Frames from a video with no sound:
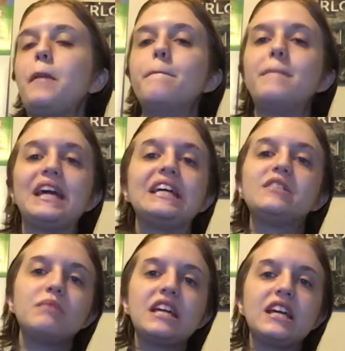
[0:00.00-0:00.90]

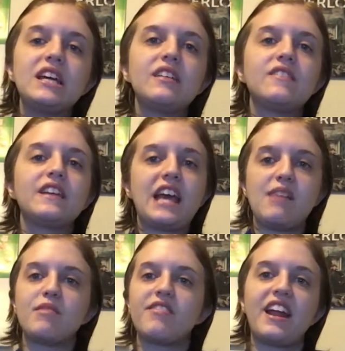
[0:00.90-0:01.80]
made me the
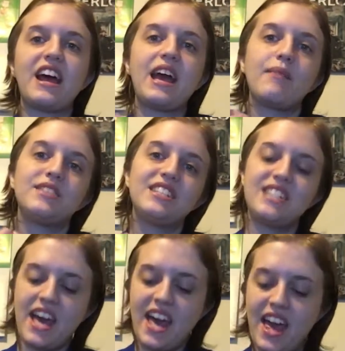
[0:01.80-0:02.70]
gamer that I am
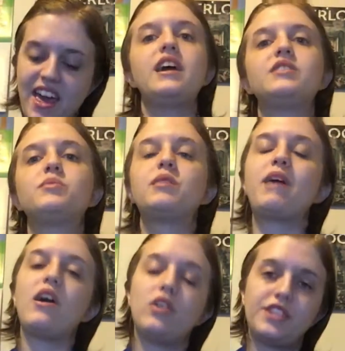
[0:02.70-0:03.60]
today. It's one of
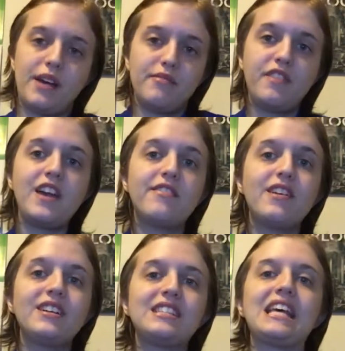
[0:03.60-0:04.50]
my all-time
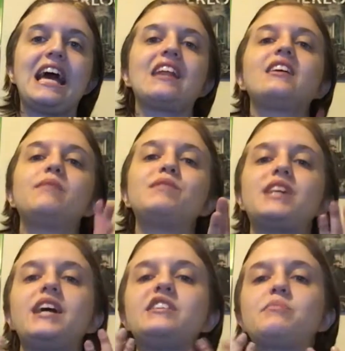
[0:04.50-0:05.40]
favorites, and
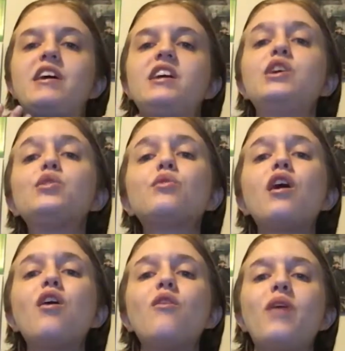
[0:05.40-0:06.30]
Clementine is my
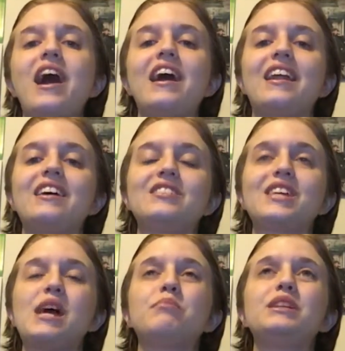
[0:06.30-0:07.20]
hero, and I
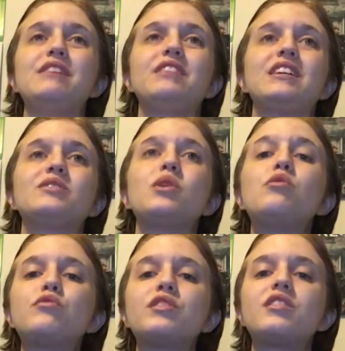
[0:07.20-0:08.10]
just can't believe that it's
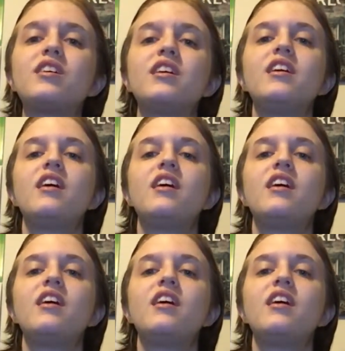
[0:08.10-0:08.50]
over.